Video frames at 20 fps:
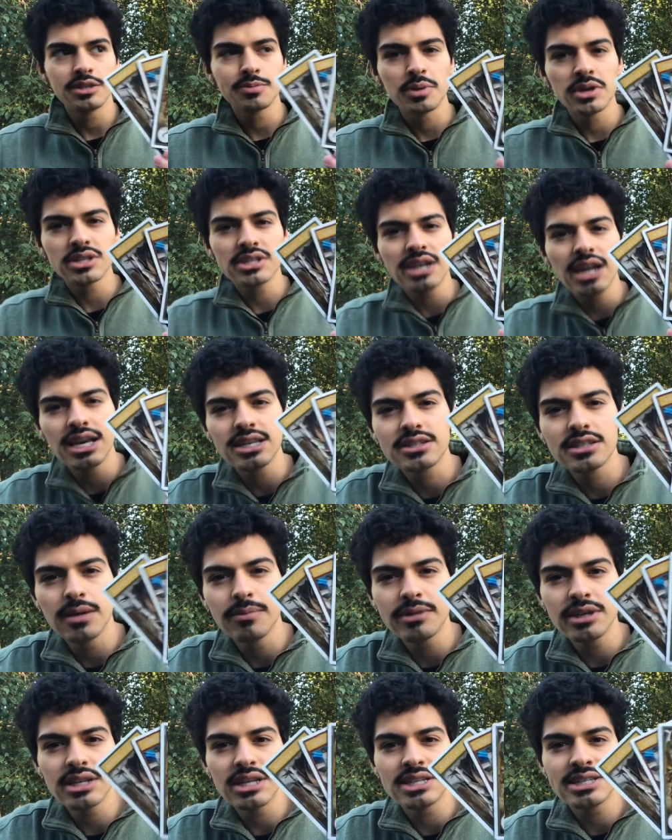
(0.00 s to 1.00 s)
this person has
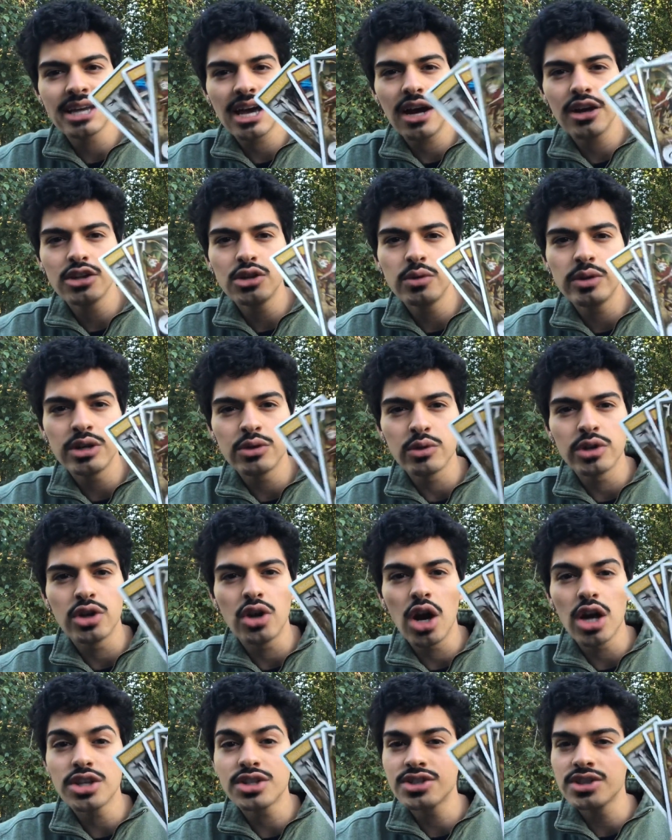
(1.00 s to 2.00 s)
something to tell you in
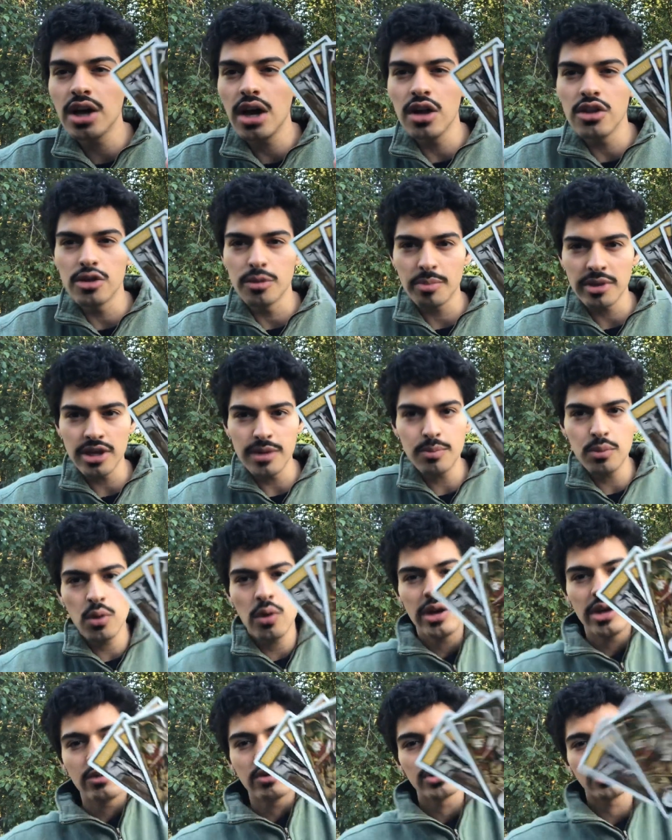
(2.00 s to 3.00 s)
regards to other people,
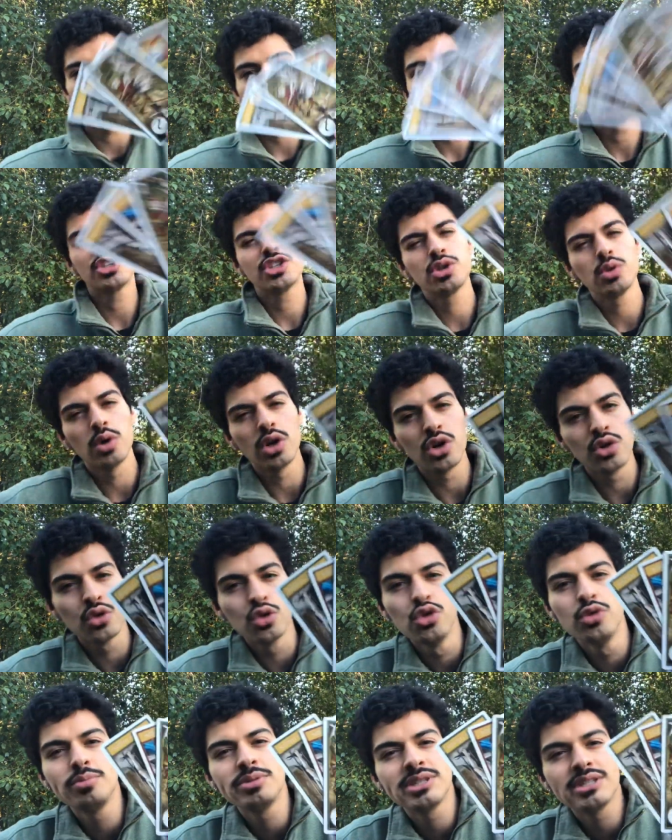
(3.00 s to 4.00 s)
in regards to a
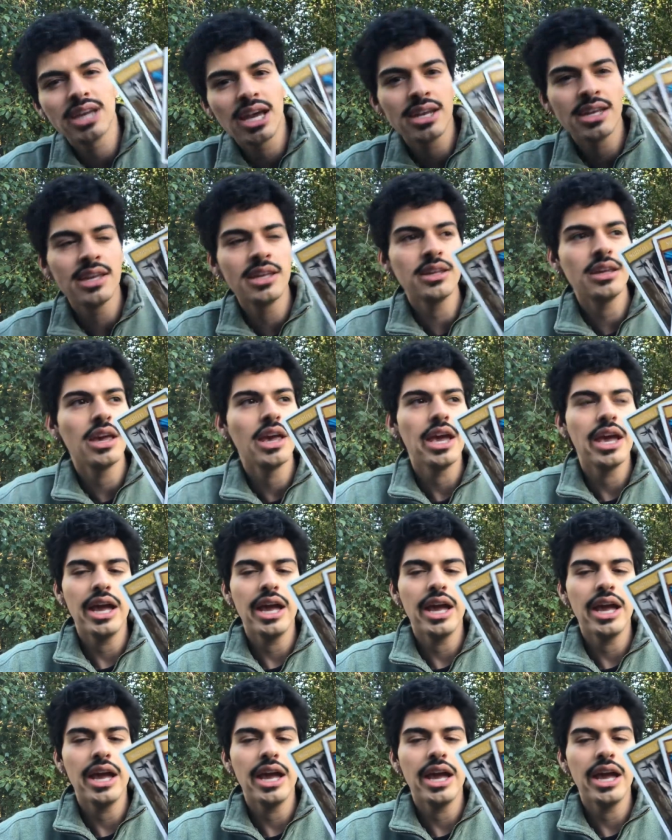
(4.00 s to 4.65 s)
group setting,